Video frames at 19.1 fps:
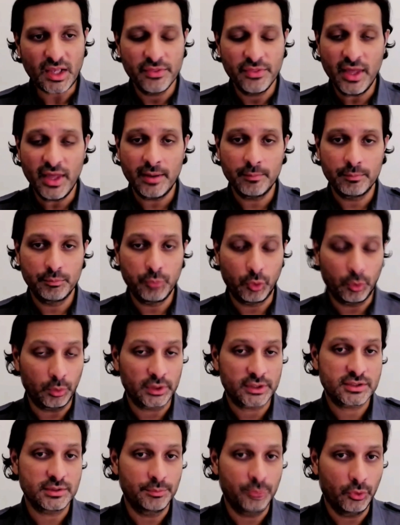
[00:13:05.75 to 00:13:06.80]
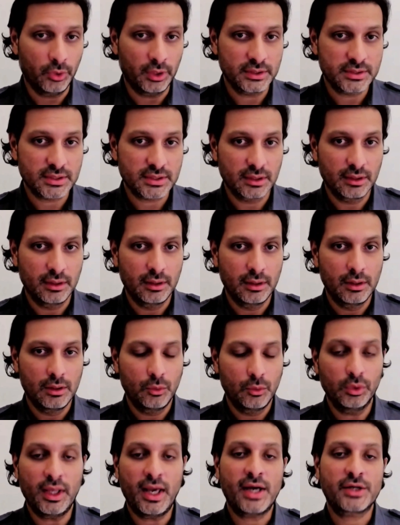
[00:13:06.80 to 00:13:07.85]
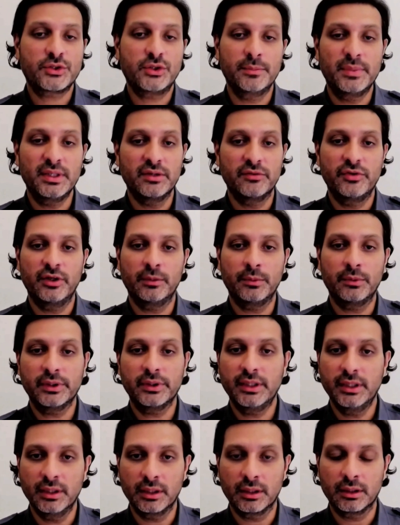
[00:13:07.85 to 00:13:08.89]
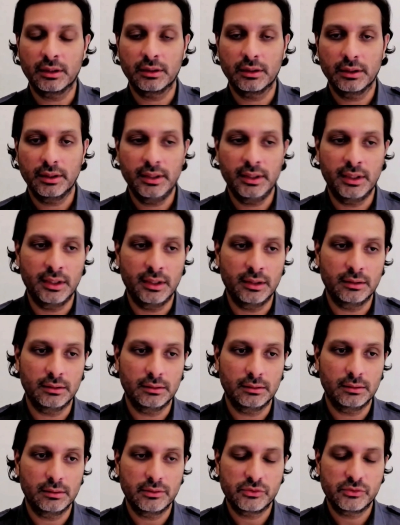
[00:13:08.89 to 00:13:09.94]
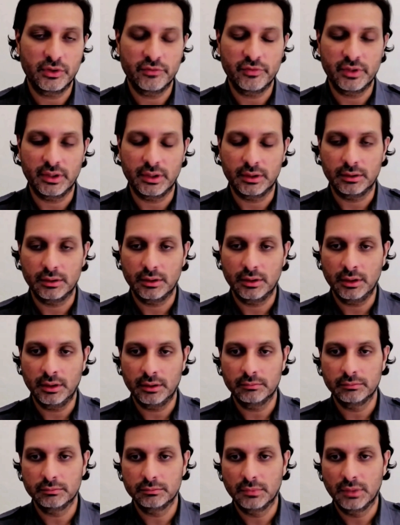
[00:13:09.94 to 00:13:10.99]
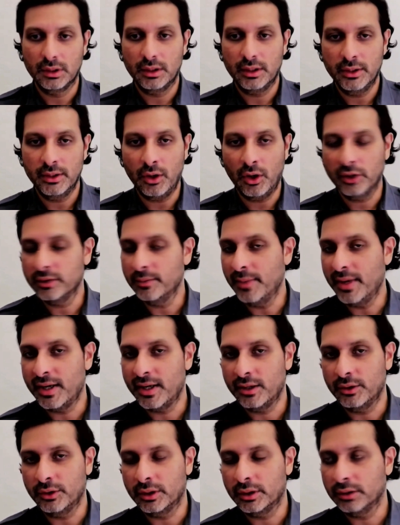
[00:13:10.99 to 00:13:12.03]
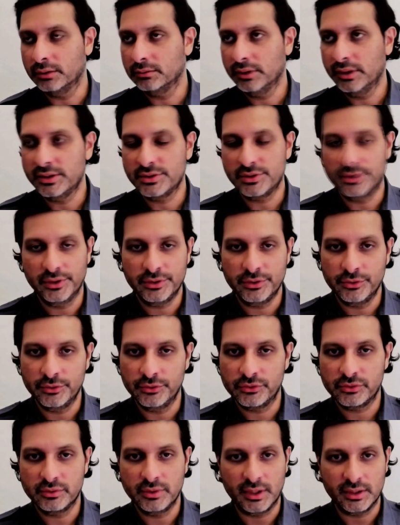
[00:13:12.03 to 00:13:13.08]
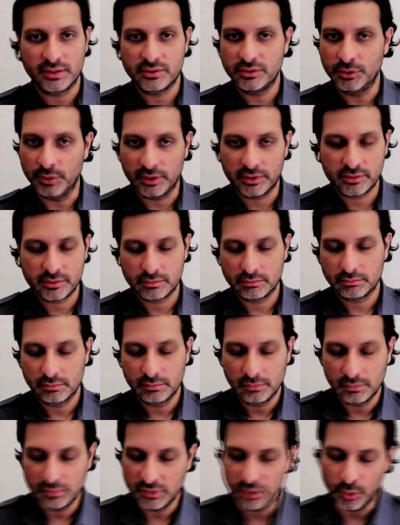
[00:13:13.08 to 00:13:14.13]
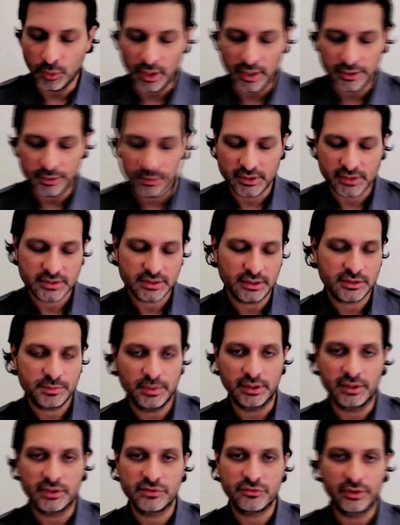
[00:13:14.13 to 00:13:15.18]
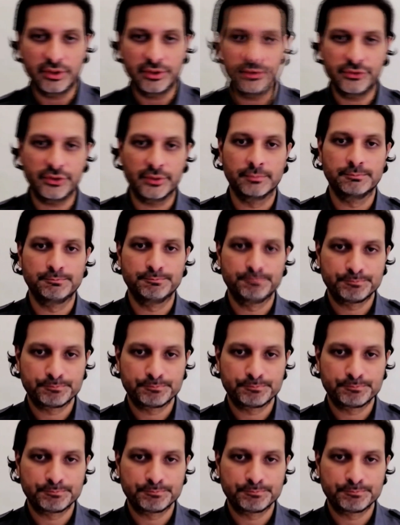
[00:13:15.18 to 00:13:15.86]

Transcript: that Portworx supports will actually be available here in sort of a, a an on-demand or easier to use, nice UX UI UX experience for a user.